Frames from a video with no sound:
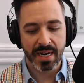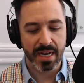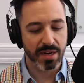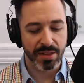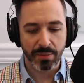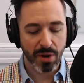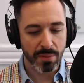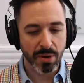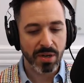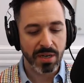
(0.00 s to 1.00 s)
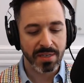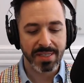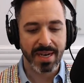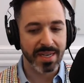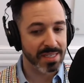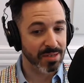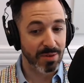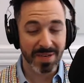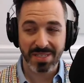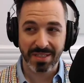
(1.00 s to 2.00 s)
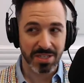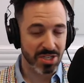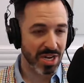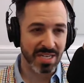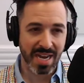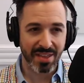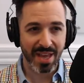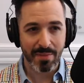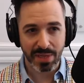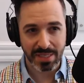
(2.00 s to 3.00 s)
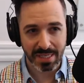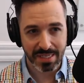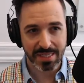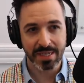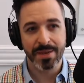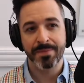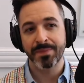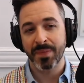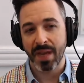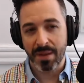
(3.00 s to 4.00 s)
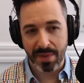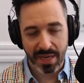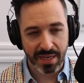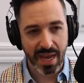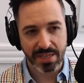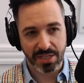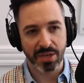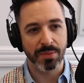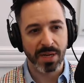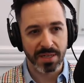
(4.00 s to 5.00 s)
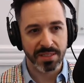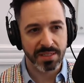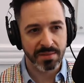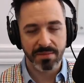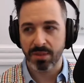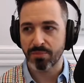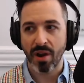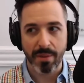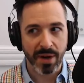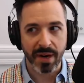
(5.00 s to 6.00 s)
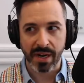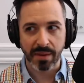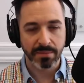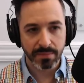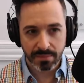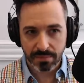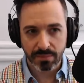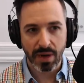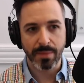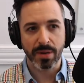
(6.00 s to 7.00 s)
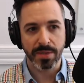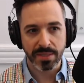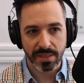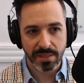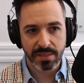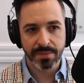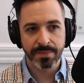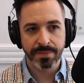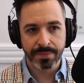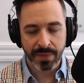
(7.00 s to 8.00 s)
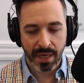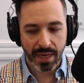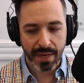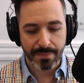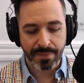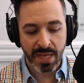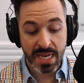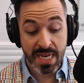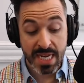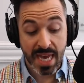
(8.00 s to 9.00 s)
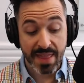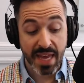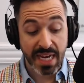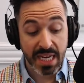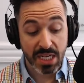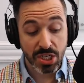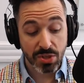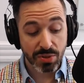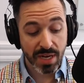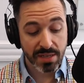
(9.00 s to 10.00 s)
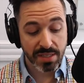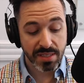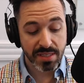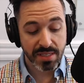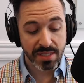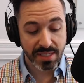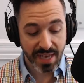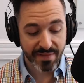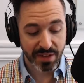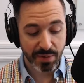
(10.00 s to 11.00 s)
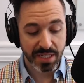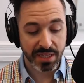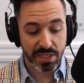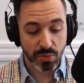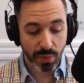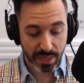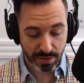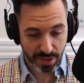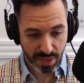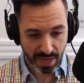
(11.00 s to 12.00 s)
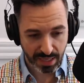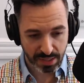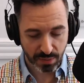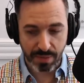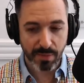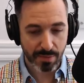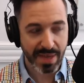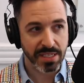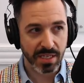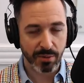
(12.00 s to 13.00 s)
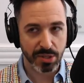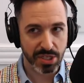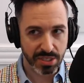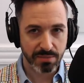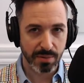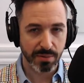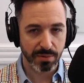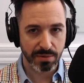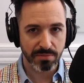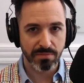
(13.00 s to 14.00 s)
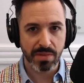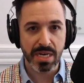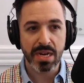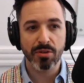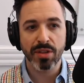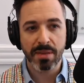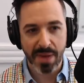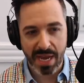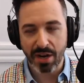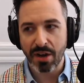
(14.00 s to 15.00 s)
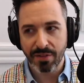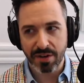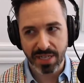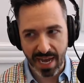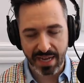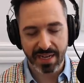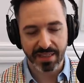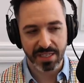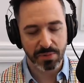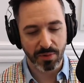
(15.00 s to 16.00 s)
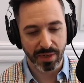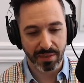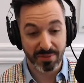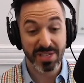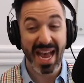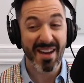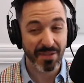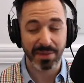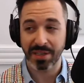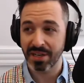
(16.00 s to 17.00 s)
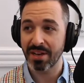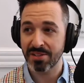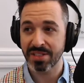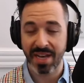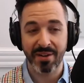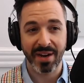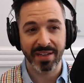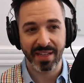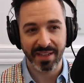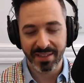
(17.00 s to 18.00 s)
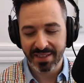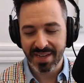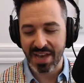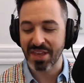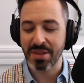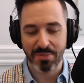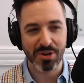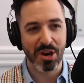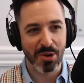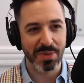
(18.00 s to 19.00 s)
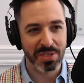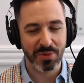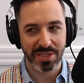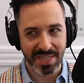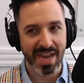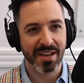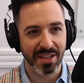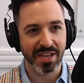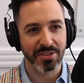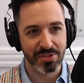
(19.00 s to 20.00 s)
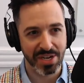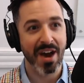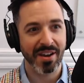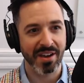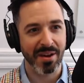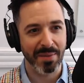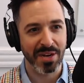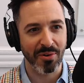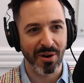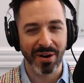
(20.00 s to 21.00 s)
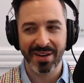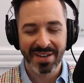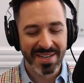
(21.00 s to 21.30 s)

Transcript: and on the broad marketing side. And so we basically shut down that business and made SEO Moz the primary business. And then in 2007, we did this weird thing. So we basically we were nearly paid off our debt at this point. It was $500,000 of debt, right? Like I think the book opens with debt collectors knocking on my door.